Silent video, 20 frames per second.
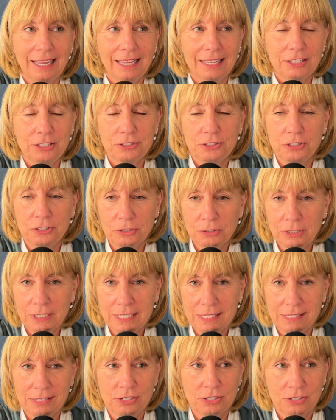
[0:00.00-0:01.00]
Your to-do
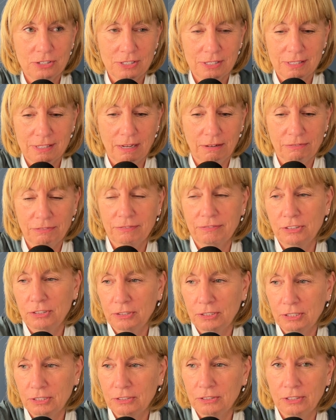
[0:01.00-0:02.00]
list is your stuff. Do
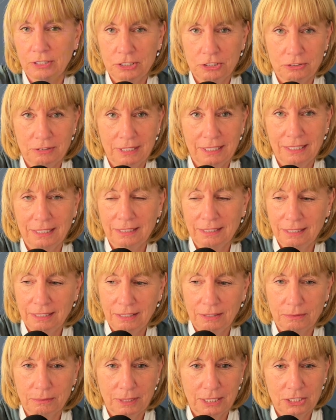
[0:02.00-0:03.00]
your laundry,
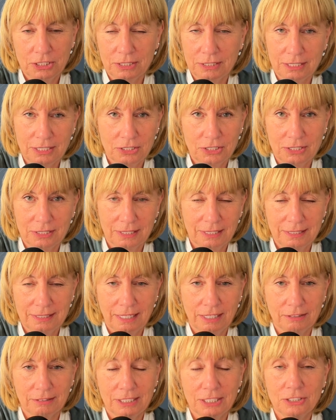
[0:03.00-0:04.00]
wash the dishes,
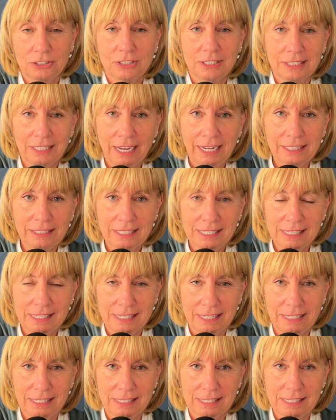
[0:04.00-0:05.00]
etc. Your to-die list
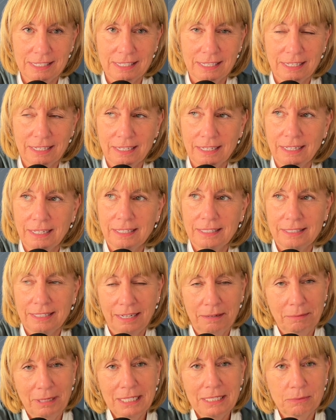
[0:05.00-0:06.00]
is, did I
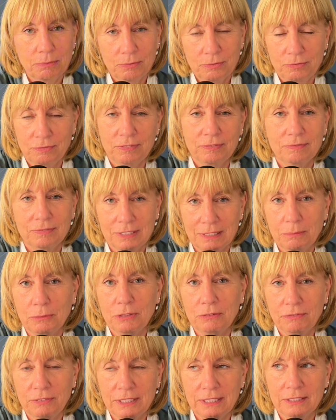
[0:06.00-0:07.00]
make someone
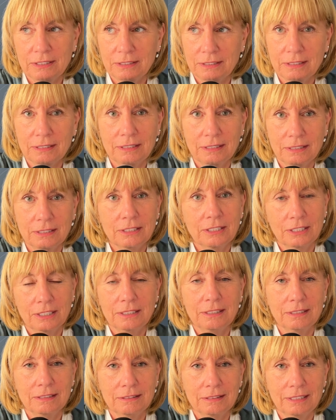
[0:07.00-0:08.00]
feel
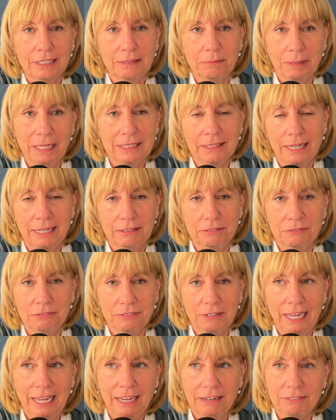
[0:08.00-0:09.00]
good in my life?
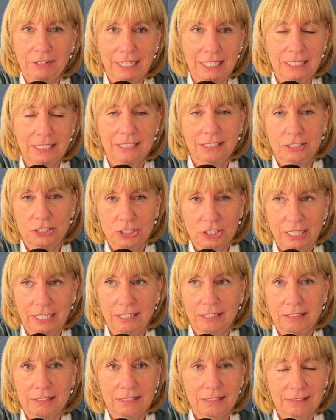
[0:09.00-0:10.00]
Have I
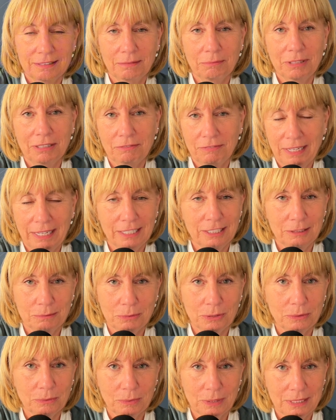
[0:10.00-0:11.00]
shared something
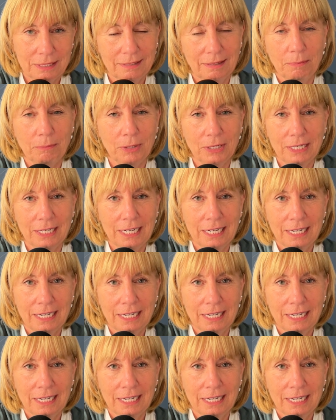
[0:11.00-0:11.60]
valuable with someone?